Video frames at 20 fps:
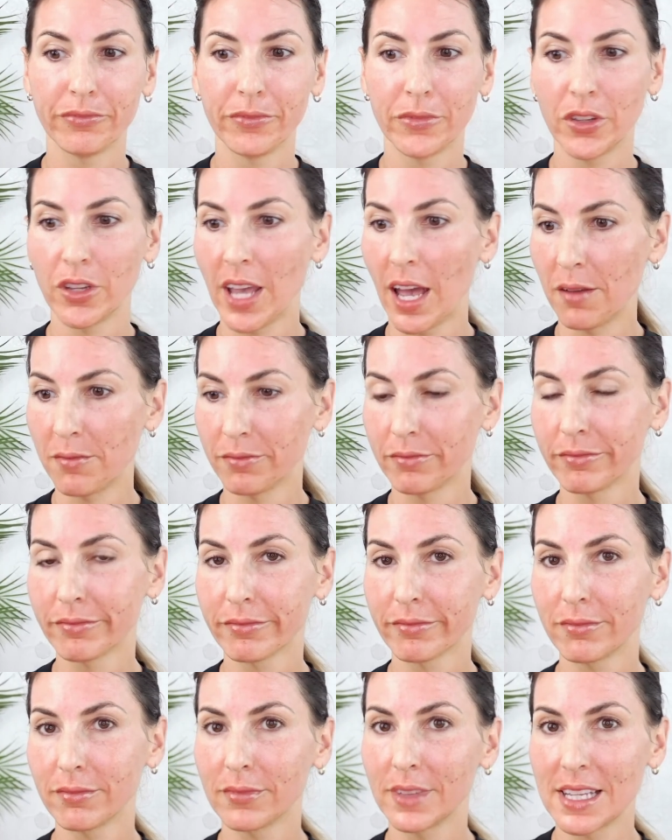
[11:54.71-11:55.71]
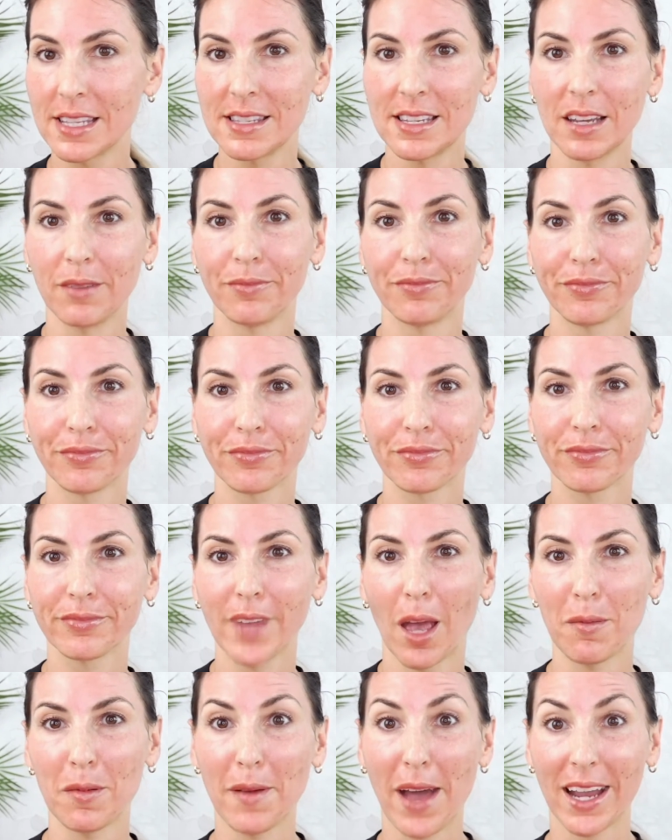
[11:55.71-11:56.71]
So yeah, let's see.
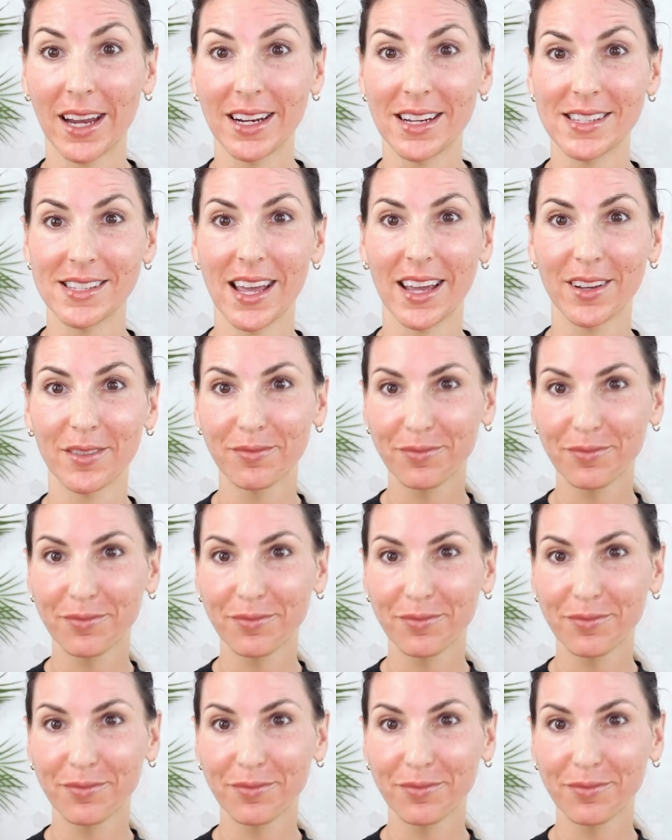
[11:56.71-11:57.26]
I'll be back in a sec.